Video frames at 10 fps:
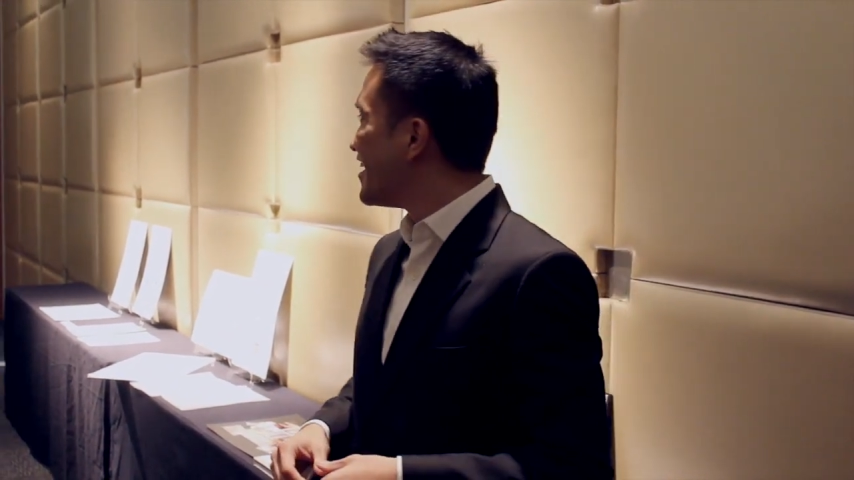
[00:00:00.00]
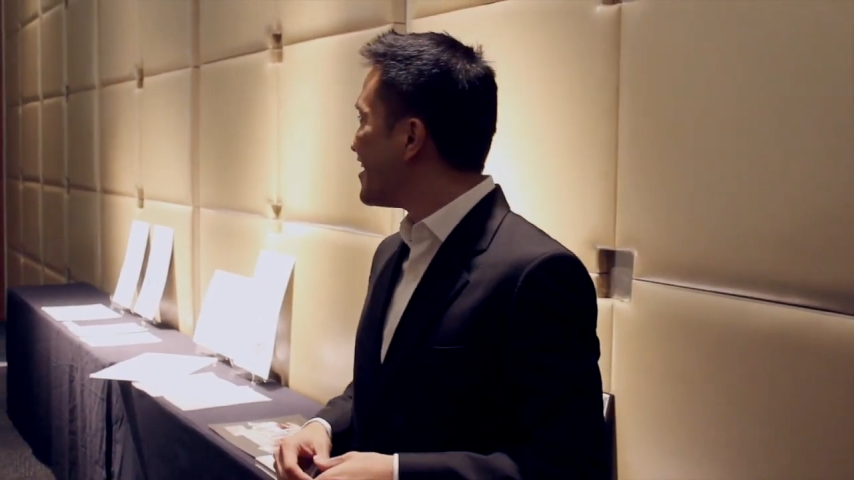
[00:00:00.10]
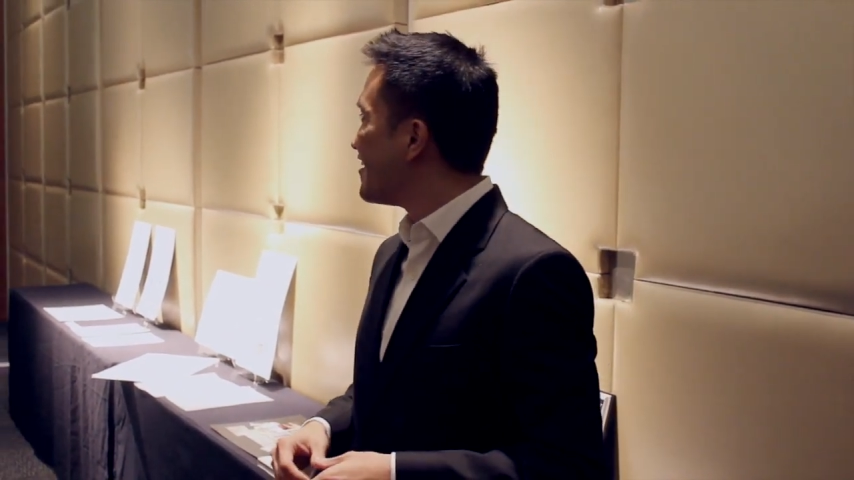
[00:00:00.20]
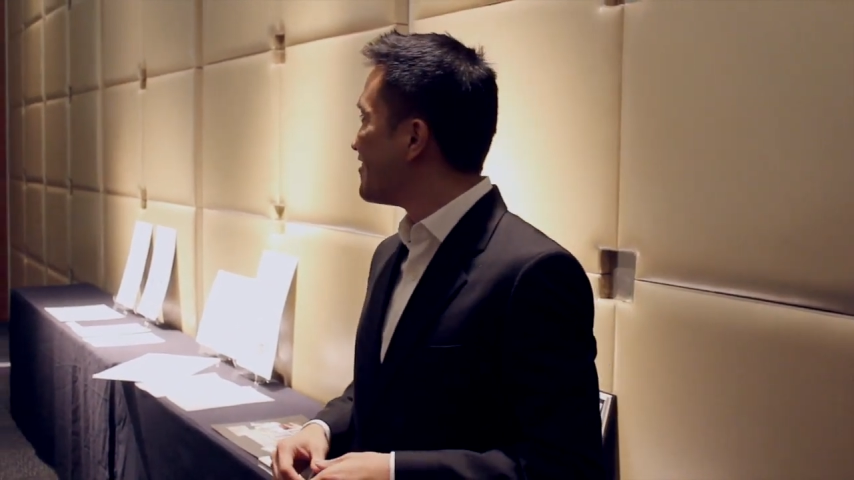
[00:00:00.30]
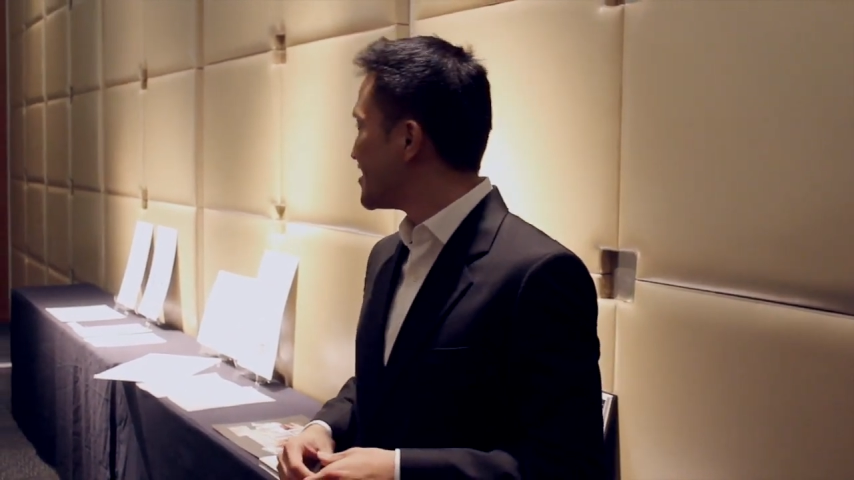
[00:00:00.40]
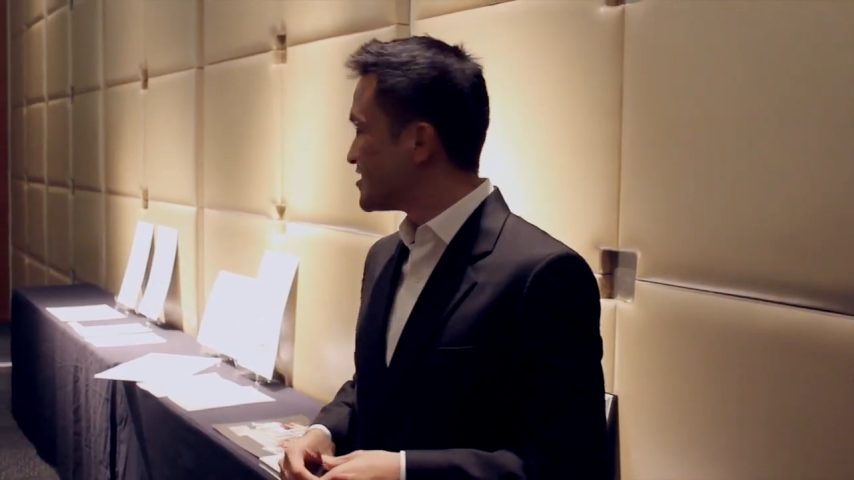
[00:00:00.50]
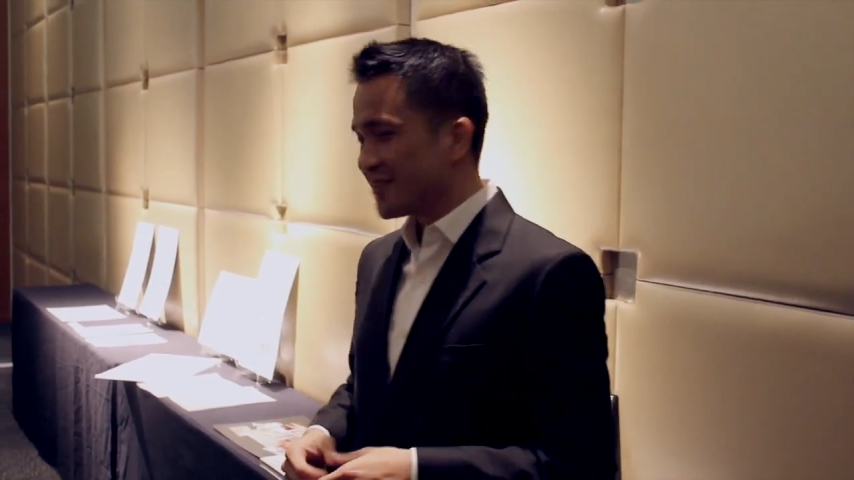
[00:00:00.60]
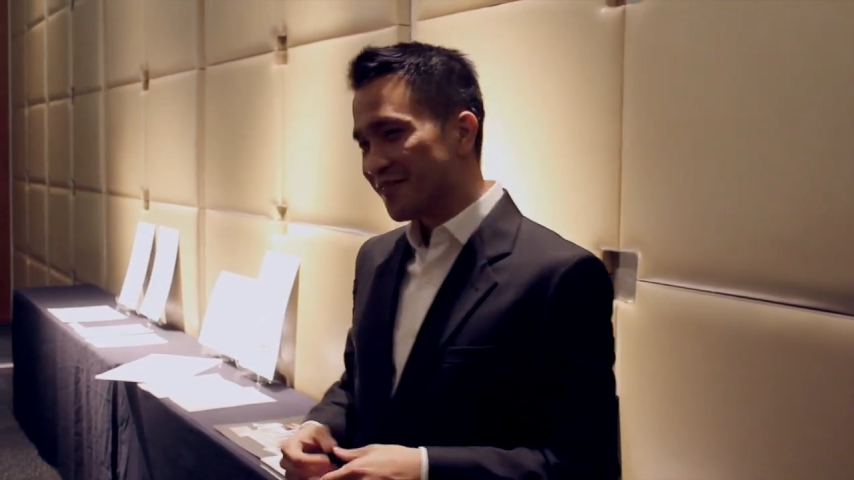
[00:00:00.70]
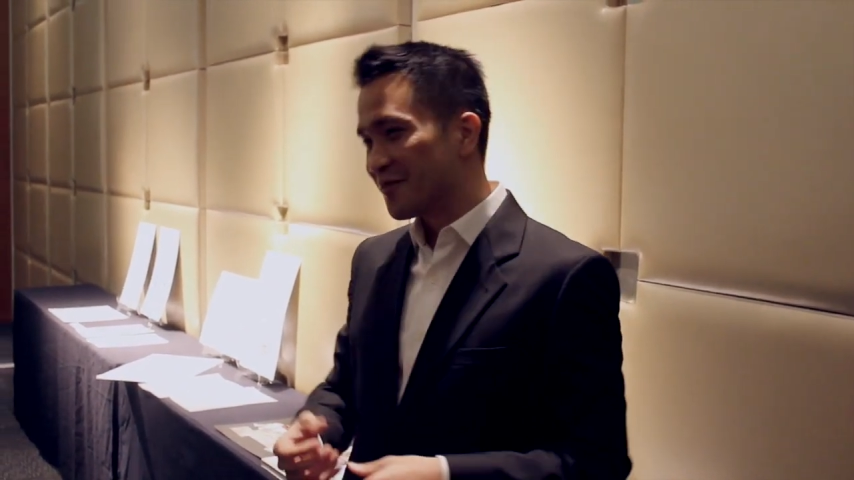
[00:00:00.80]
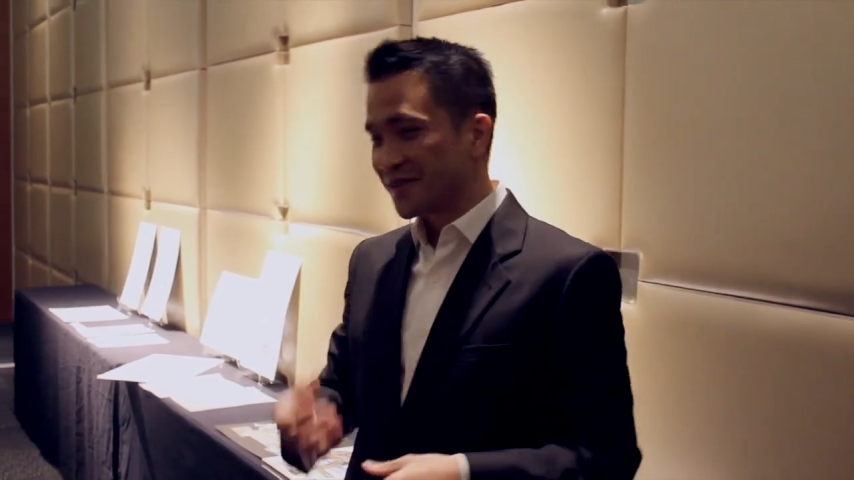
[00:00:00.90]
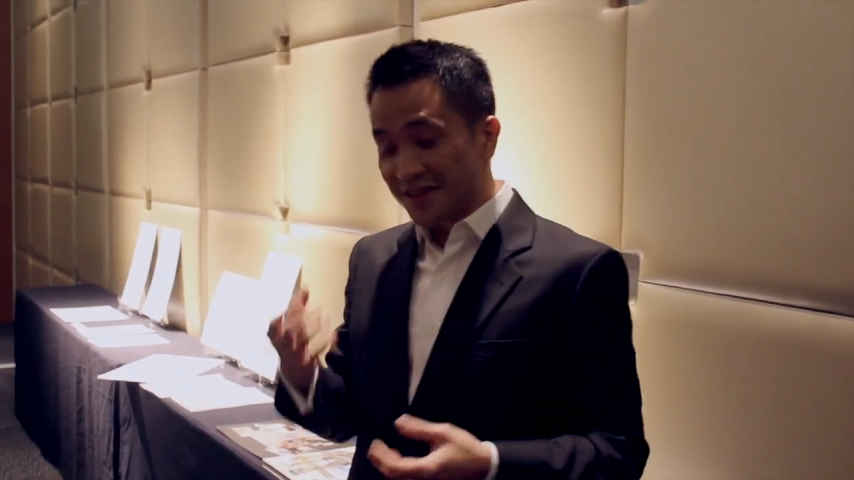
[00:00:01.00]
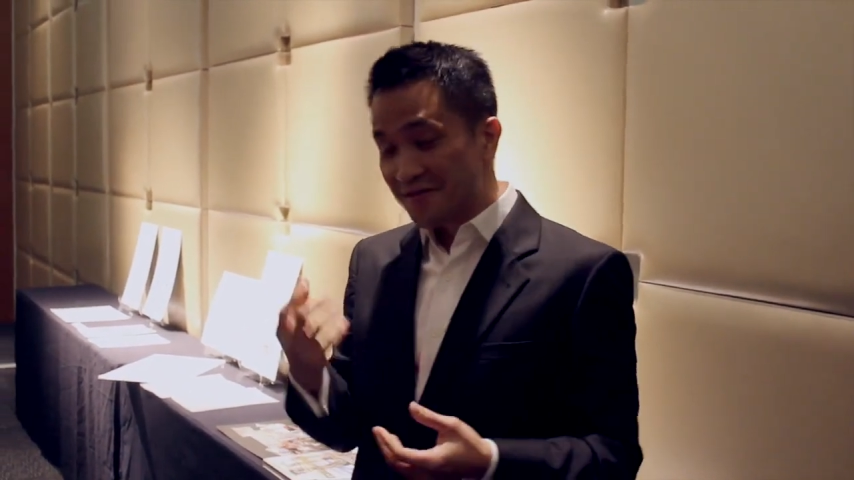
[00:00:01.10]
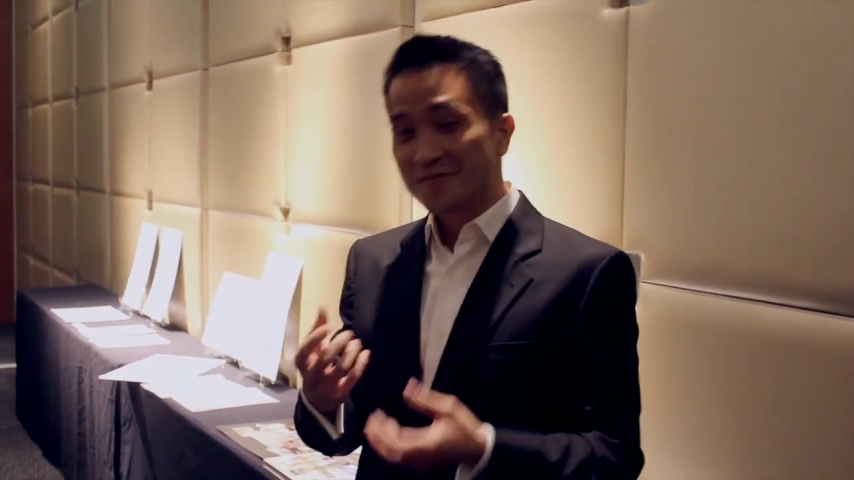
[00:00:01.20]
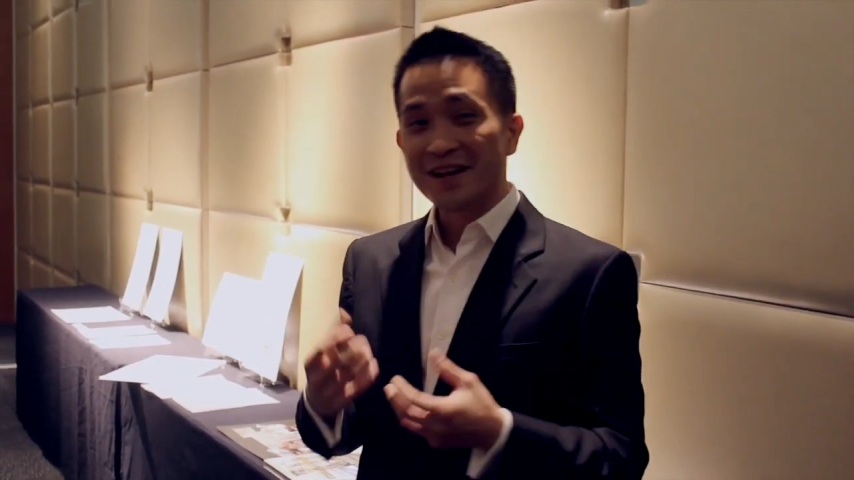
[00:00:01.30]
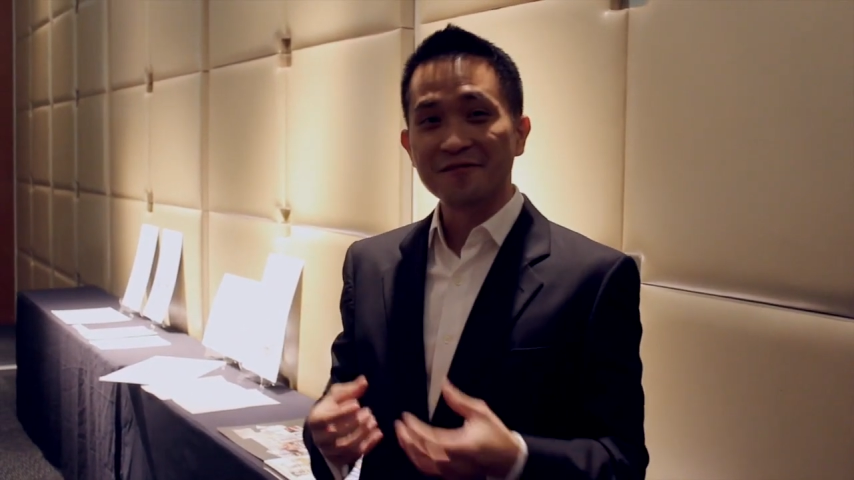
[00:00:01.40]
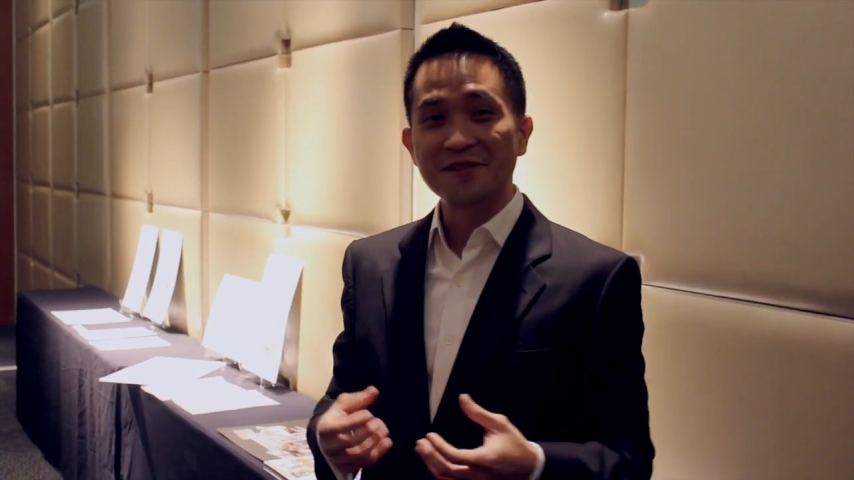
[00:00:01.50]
uh, they said, oh, even better